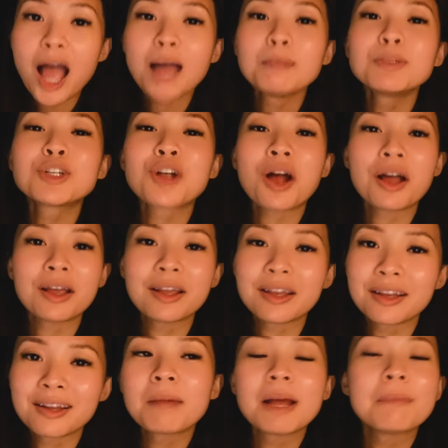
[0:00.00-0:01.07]
I'm
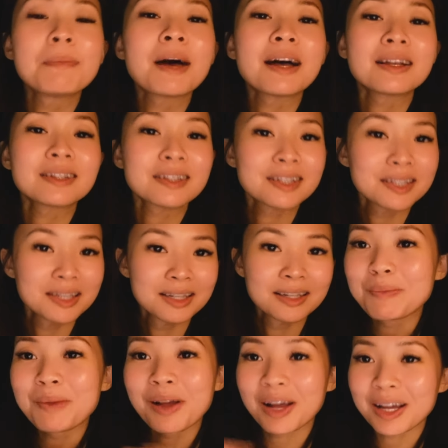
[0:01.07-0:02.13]
trying my best
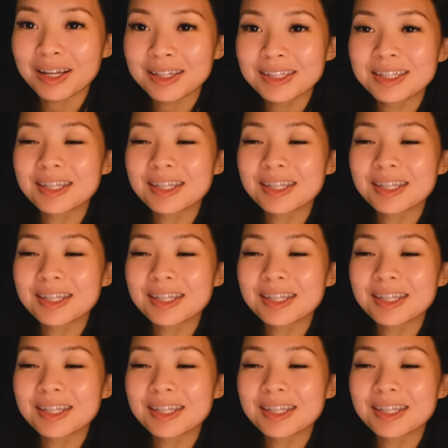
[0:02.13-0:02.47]
but